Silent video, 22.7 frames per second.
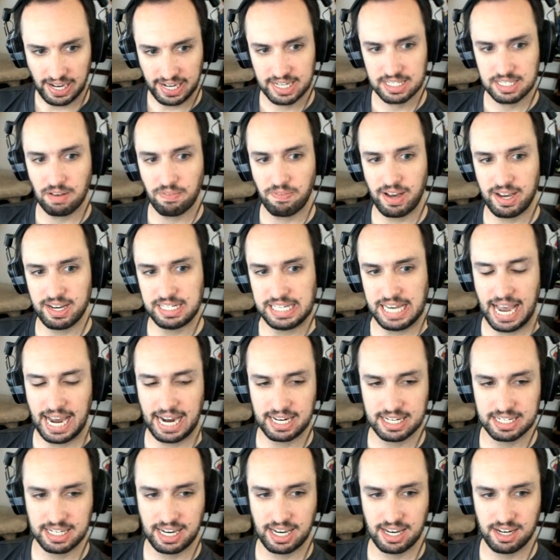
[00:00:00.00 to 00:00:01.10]
I guess if I sack
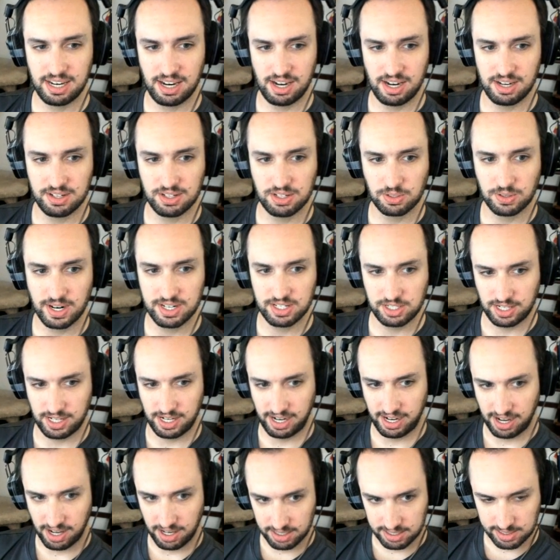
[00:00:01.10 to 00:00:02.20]
it to get a treasure,
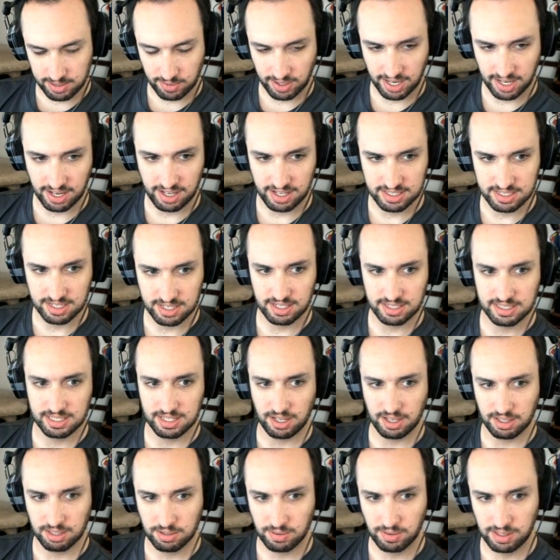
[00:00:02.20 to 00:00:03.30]
I also get it's, it's
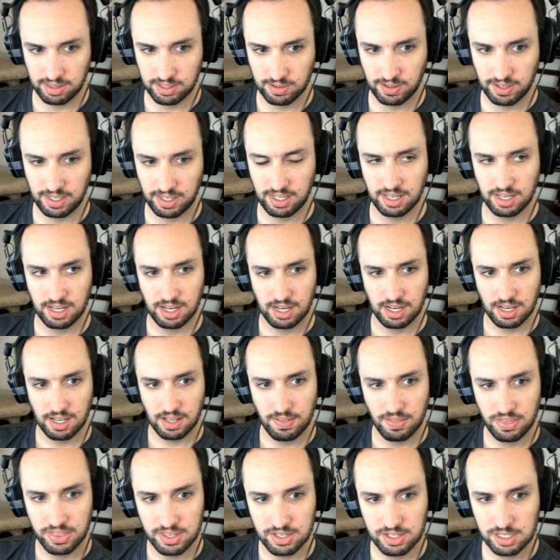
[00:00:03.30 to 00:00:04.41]
still a three three.
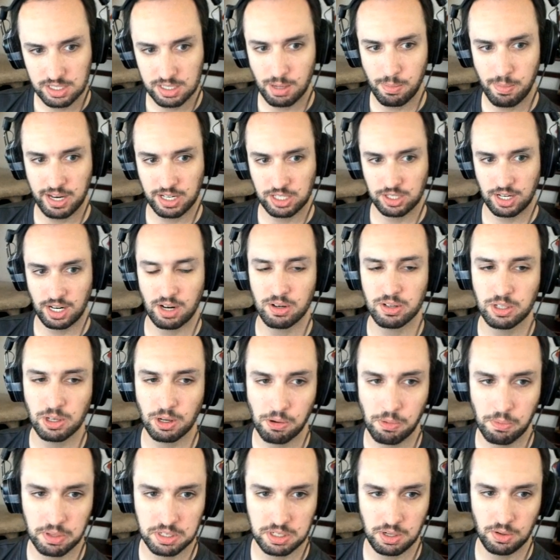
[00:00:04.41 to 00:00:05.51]
Just need to make sure I don't do it
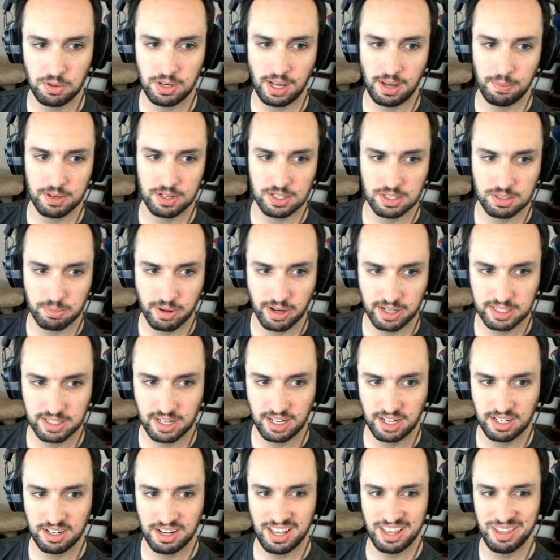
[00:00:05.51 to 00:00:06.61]
with two damage marked
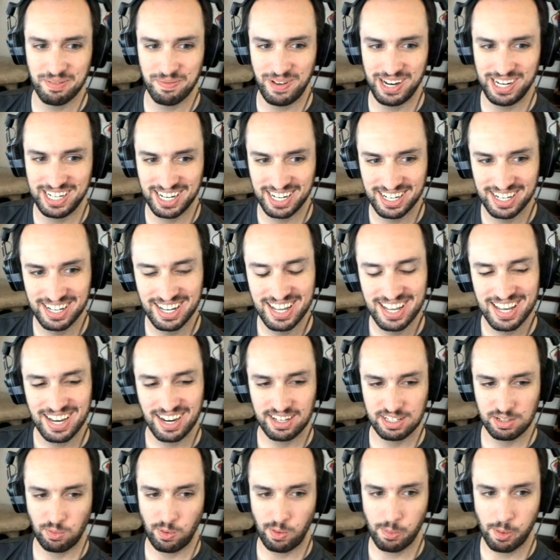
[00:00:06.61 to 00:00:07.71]
on the minion,
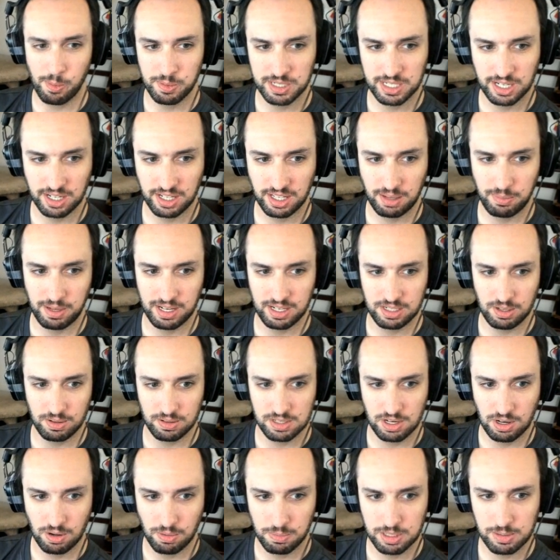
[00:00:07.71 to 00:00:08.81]
because it will momentarily uh, be a two
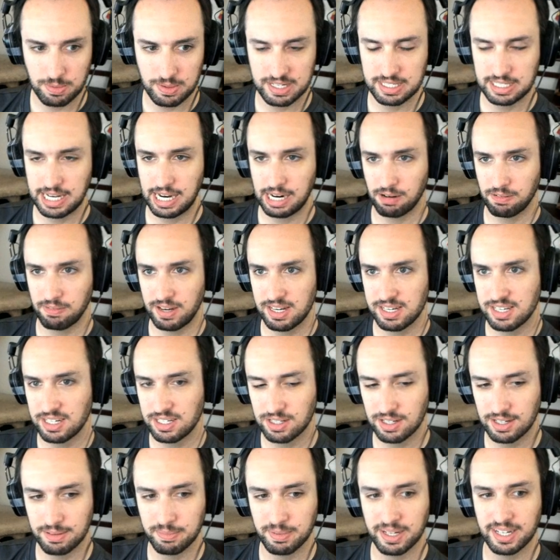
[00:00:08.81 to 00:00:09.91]
two between sacrificing
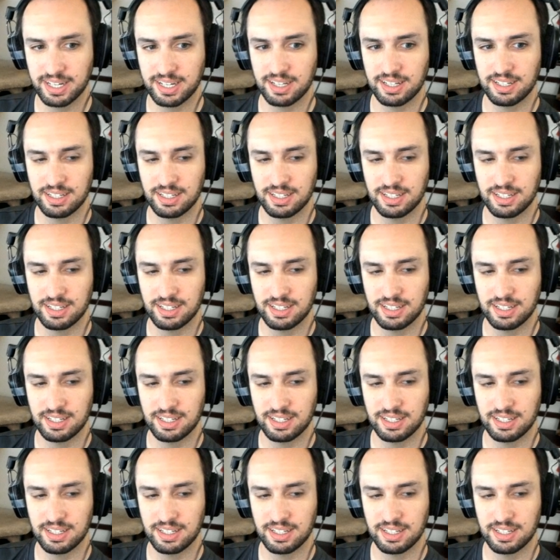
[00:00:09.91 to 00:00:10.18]
Turn to Brick.